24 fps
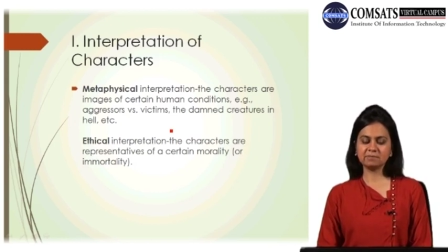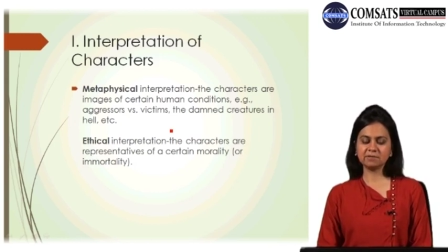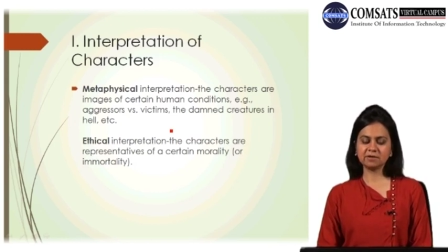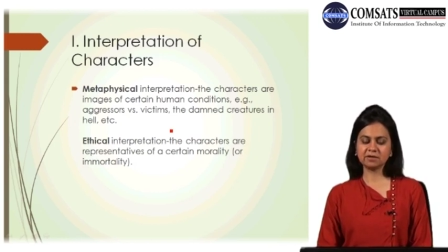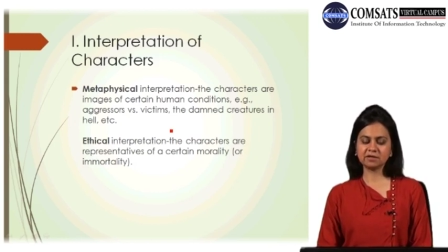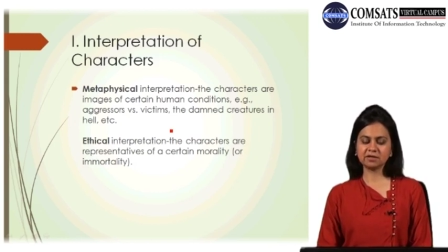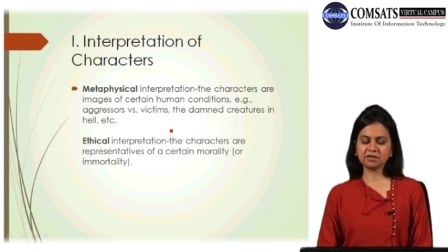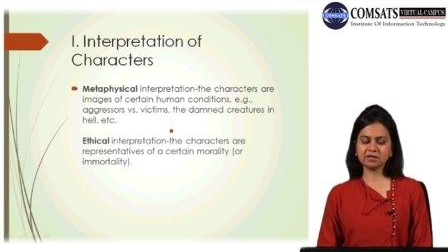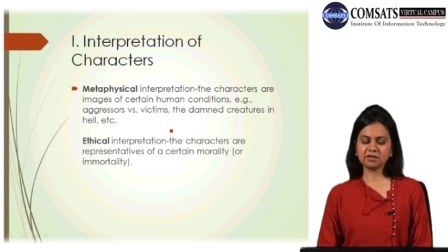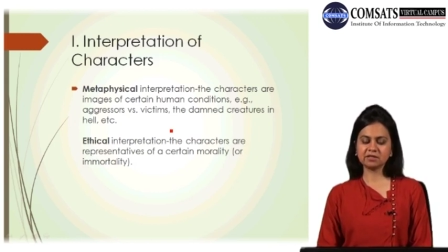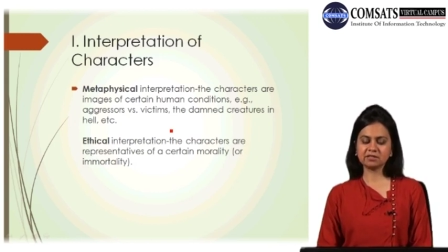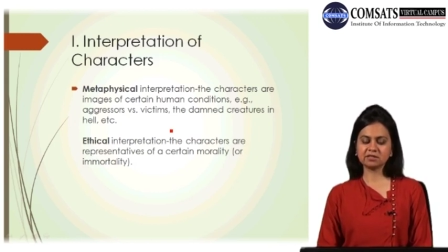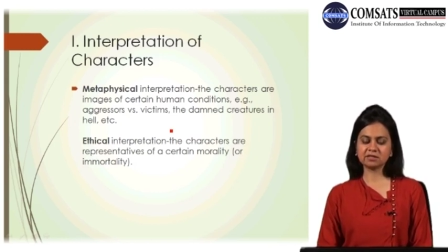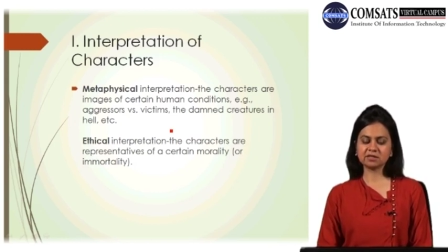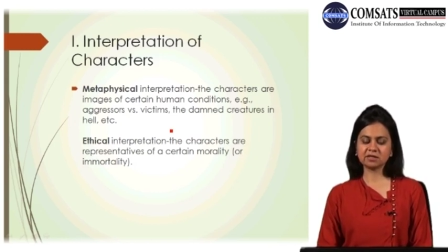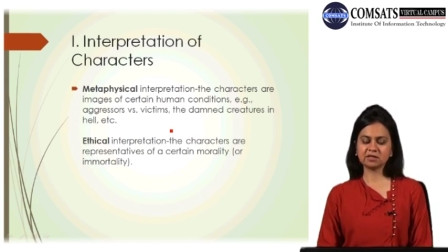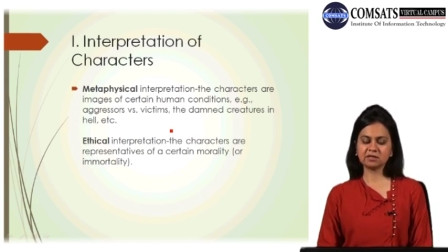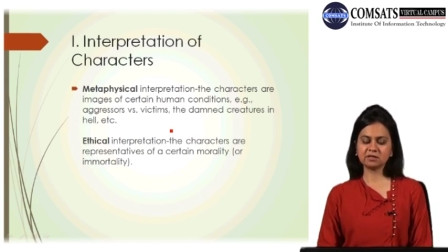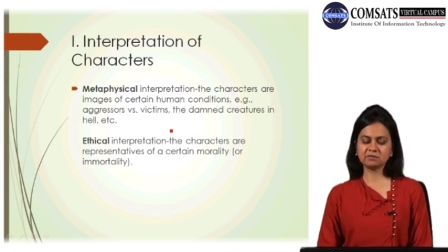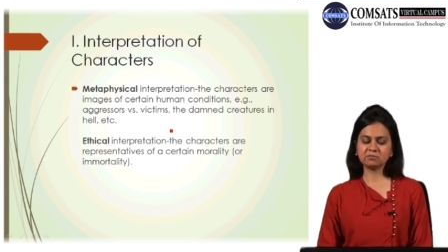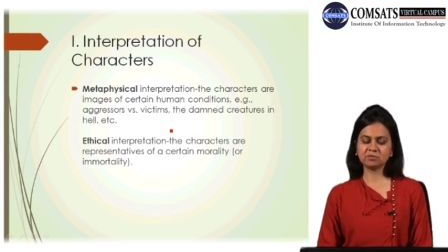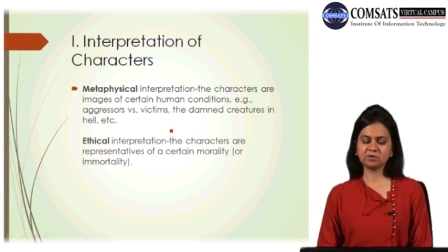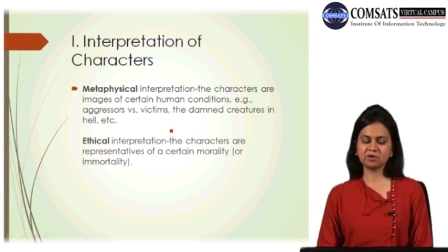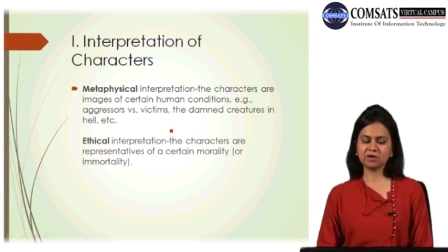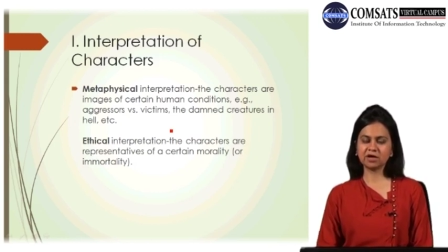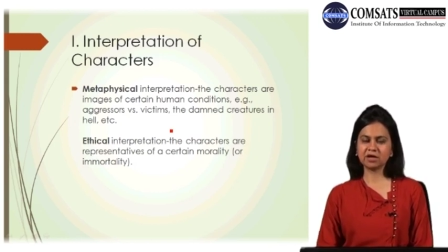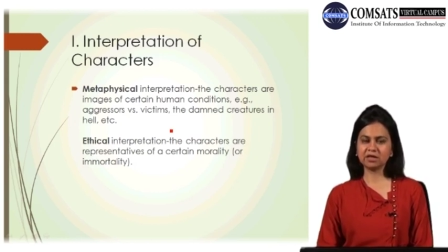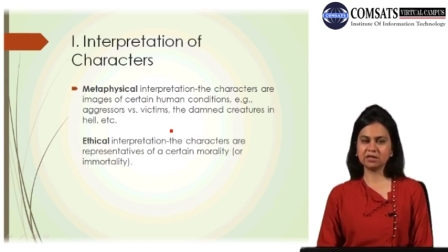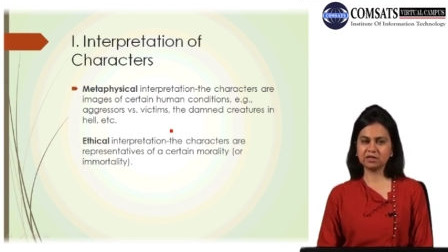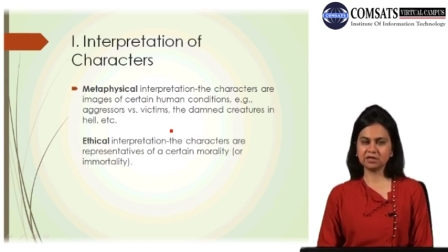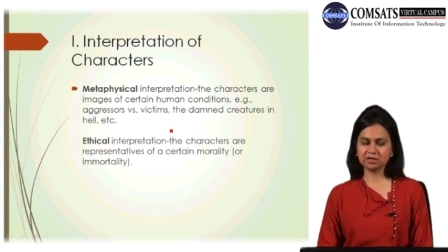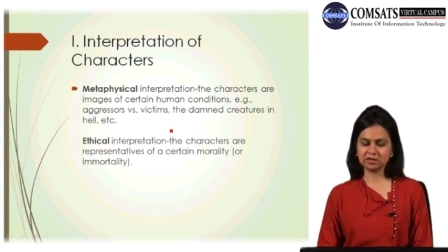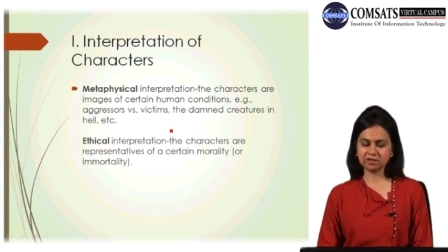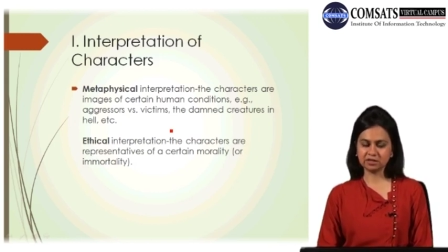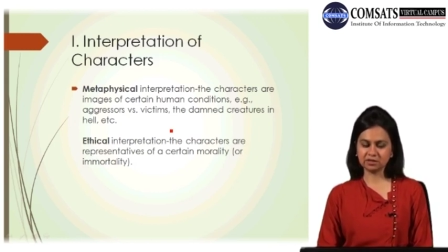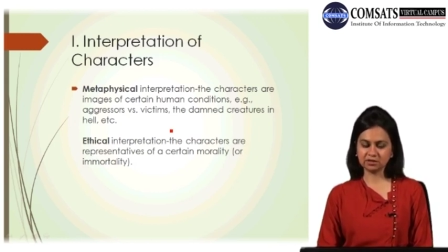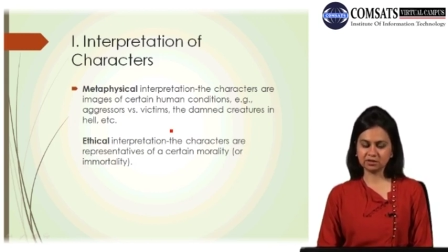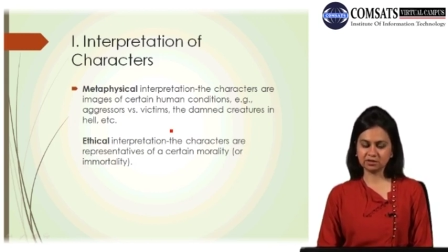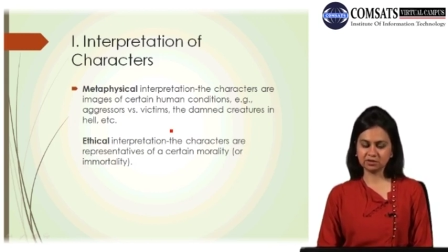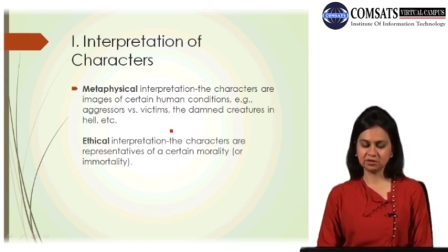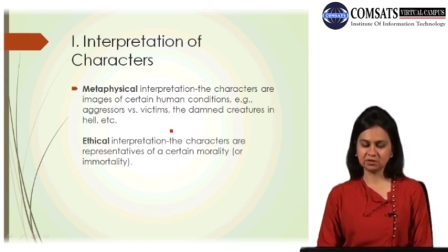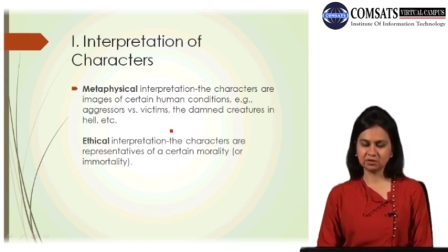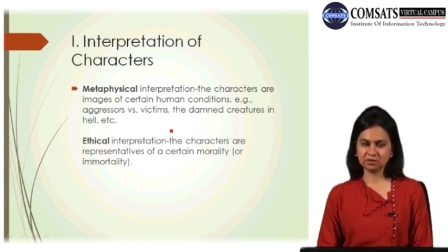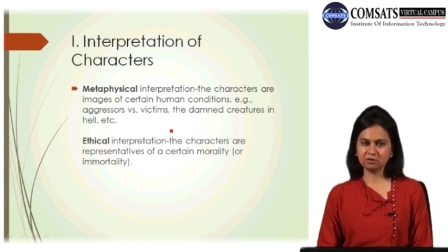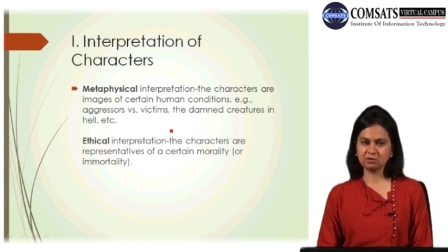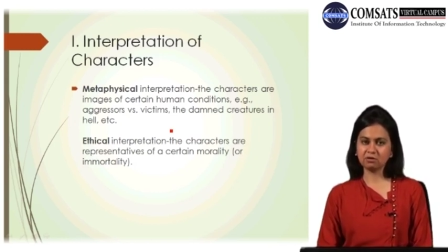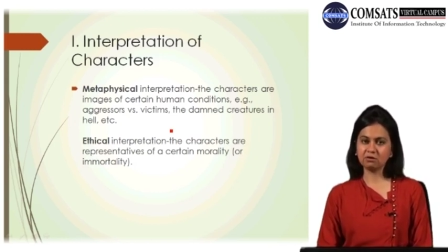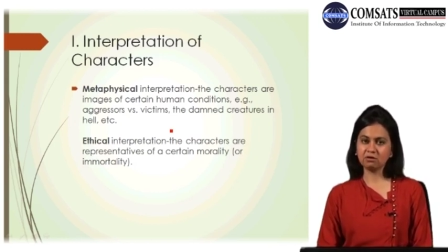depicting certain morality
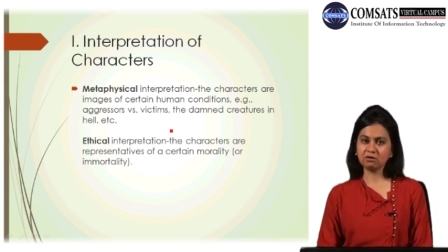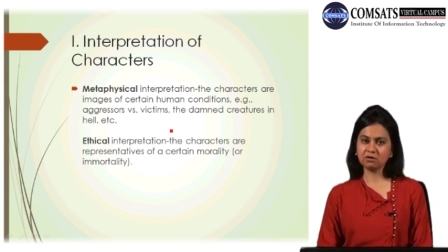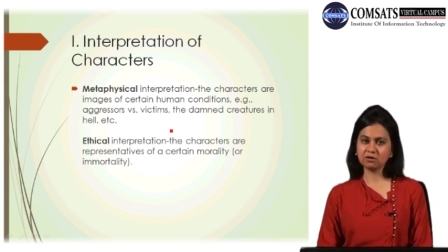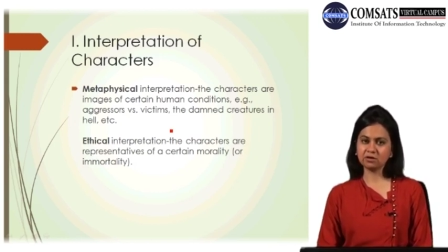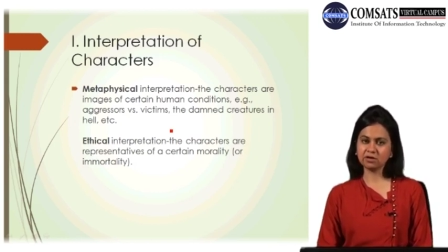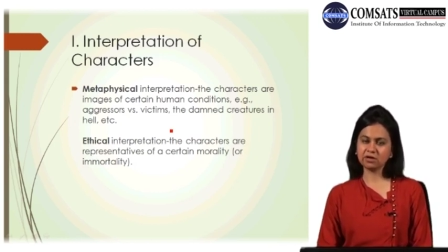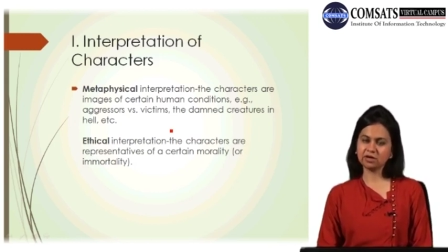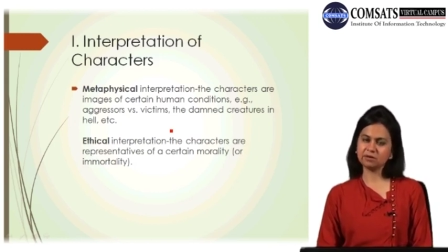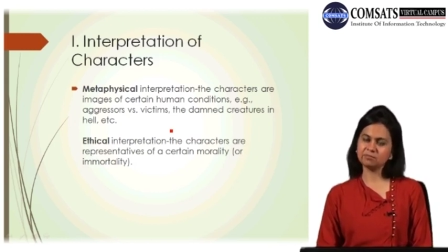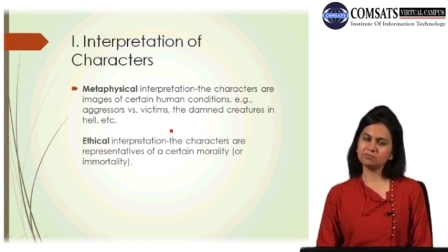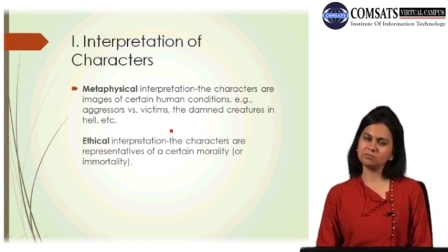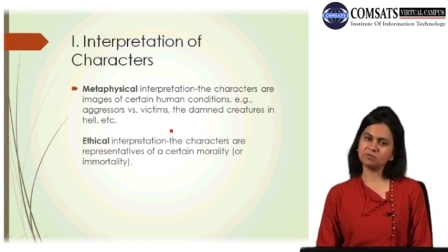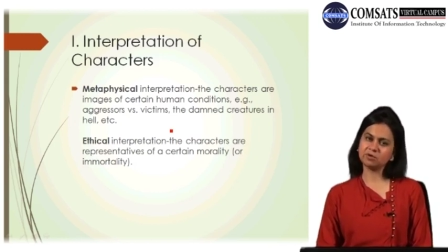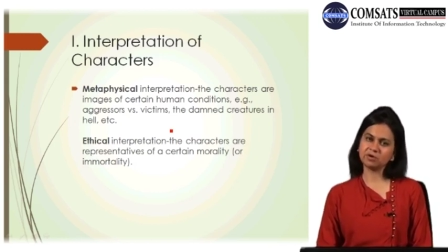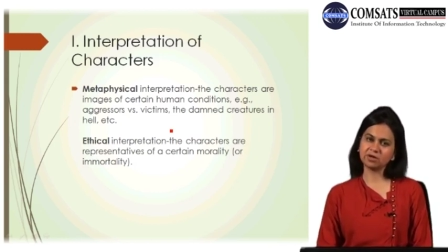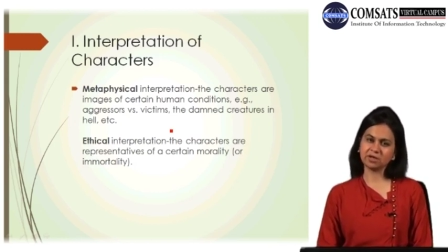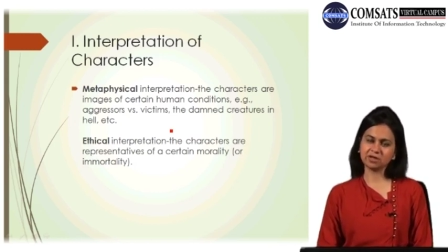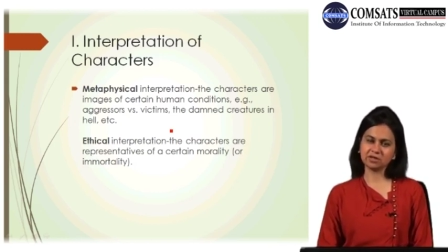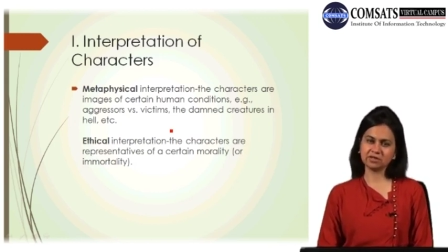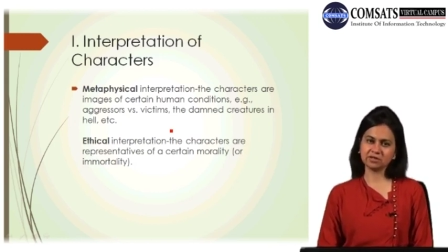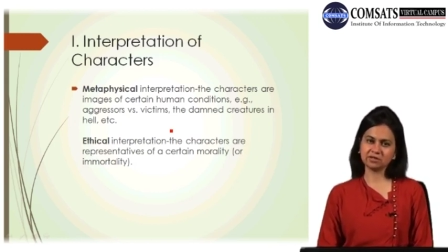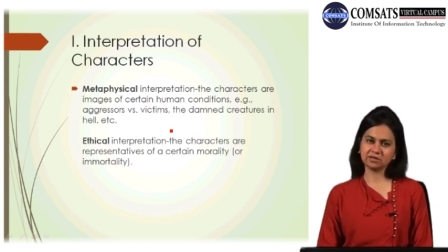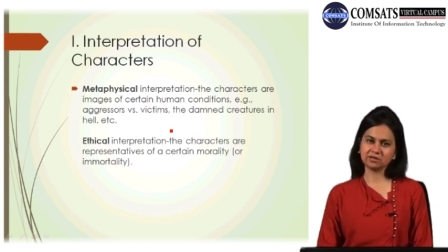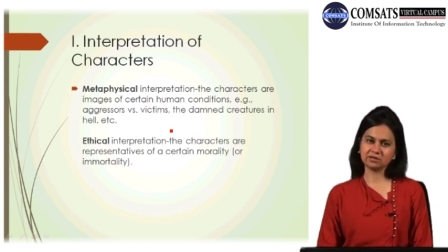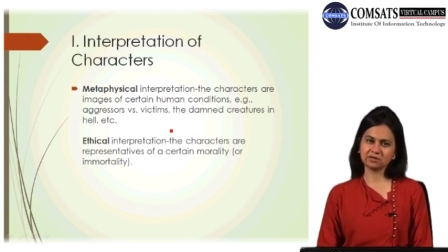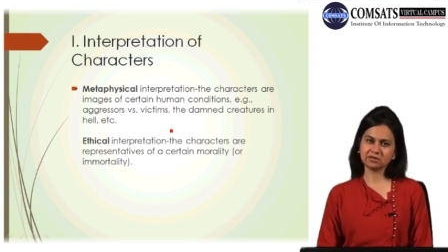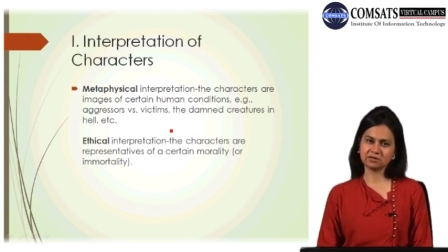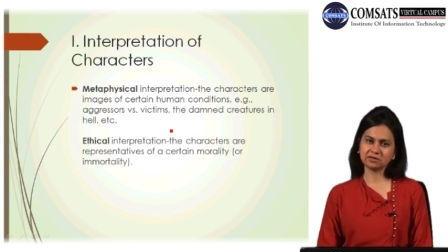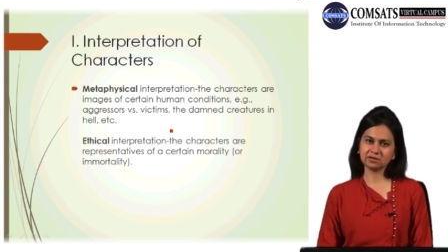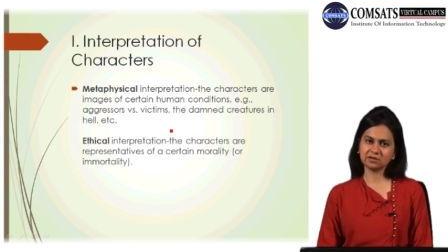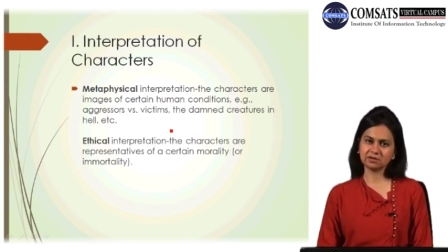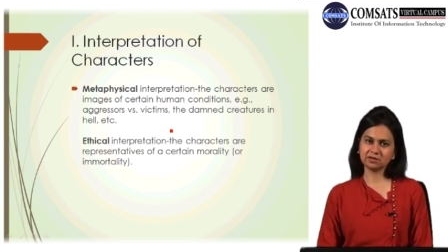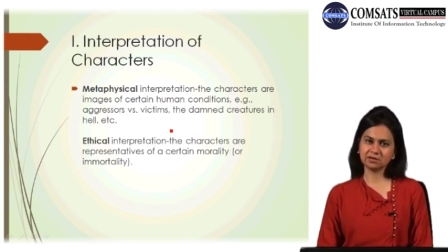or immorality.